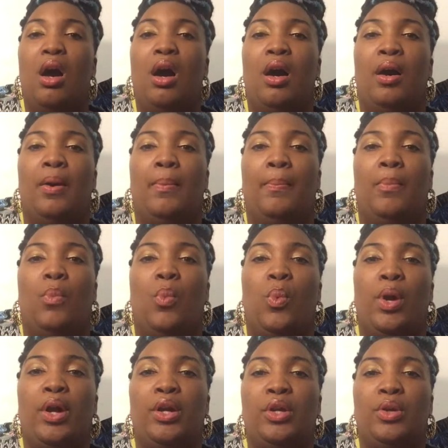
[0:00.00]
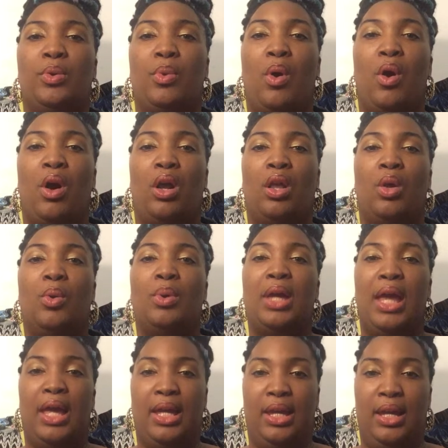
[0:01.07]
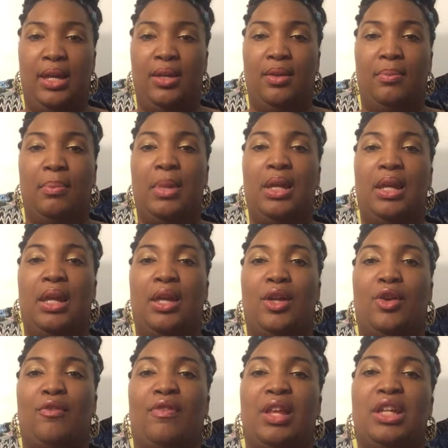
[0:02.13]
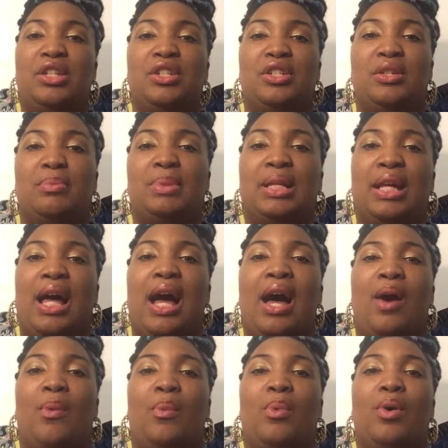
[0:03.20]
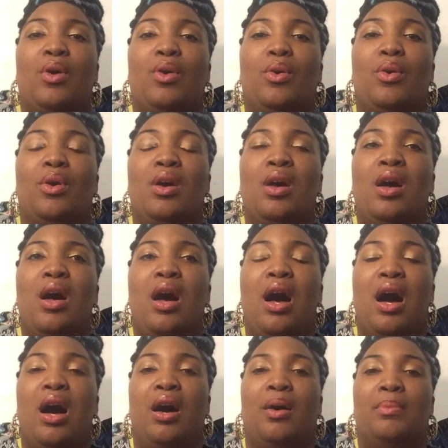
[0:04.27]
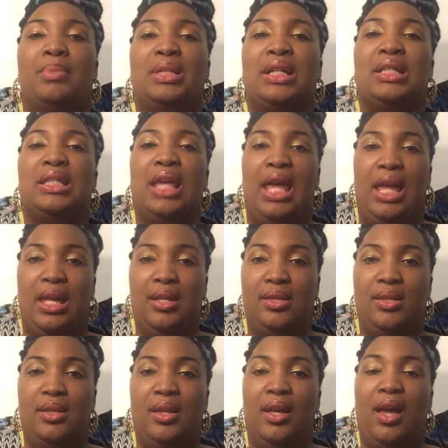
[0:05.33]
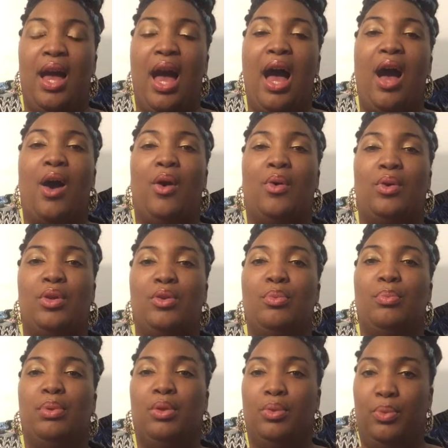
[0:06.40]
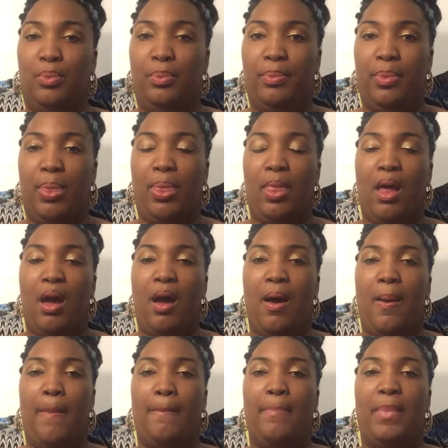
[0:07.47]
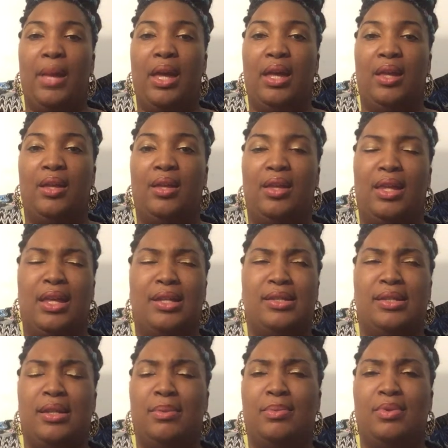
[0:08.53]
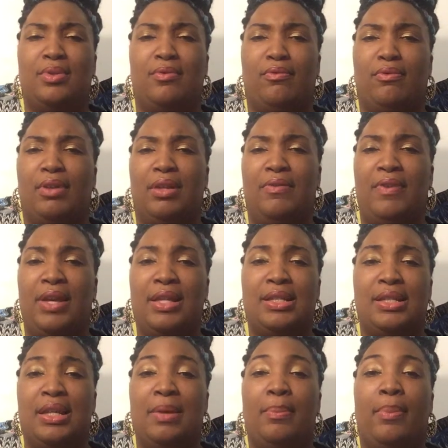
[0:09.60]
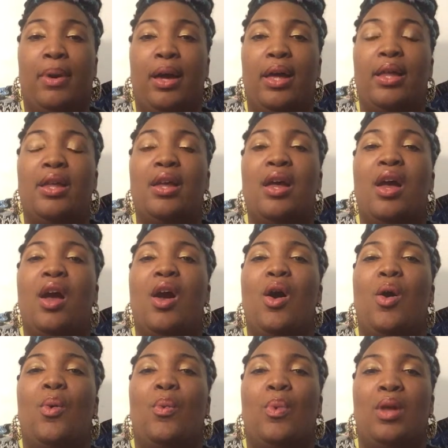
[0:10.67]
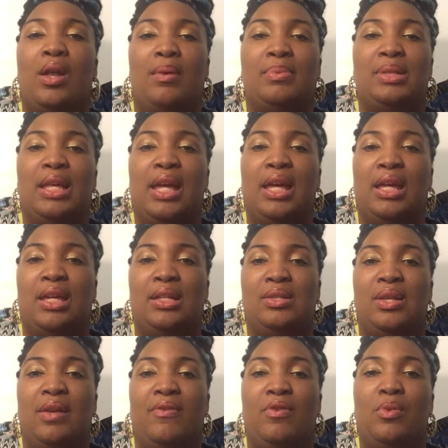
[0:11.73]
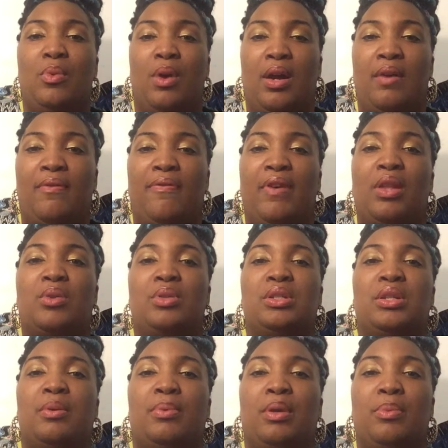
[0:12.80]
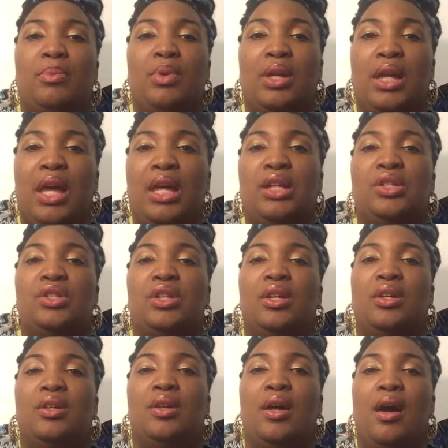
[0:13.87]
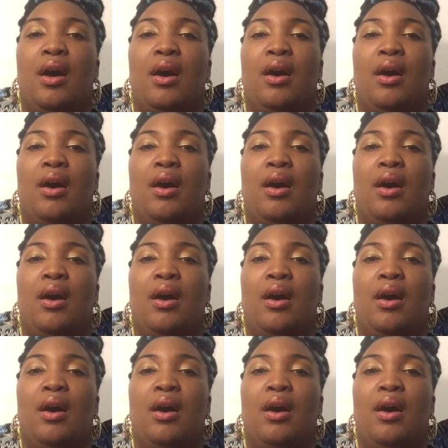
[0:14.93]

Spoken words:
where you are located, meaning your relationship to God, will dictate how you bloom. And that seems really fancy, but what I'm saying is, if you are in fellowship, communication,